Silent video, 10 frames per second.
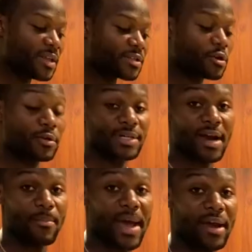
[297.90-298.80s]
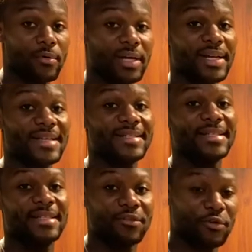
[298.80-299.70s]
this whole entire packet, we're looking at
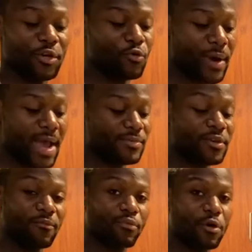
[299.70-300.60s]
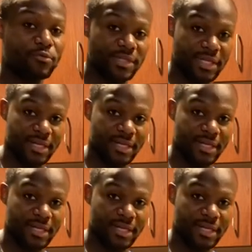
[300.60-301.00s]
63 grams of protein.